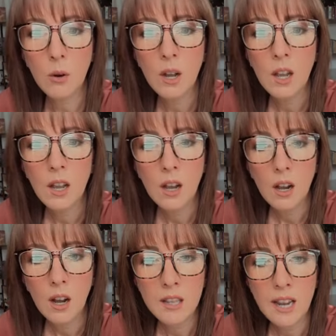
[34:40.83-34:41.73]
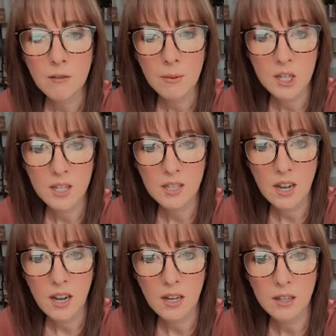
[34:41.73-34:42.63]
Oh, on the affirmation
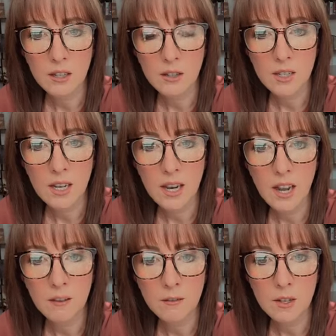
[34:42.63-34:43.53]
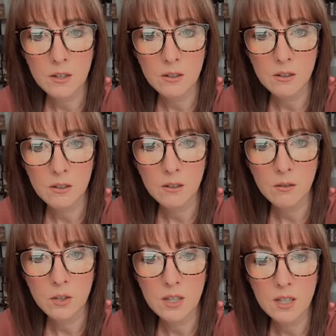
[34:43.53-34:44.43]
side, you're saying I feel
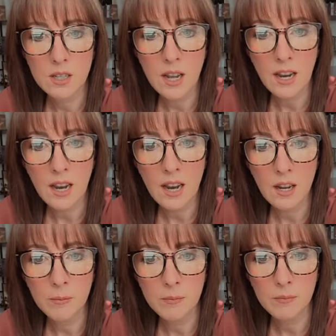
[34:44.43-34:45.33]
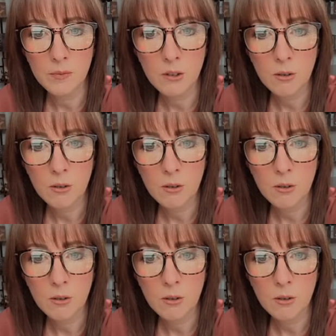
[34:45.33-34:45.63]
versus I am.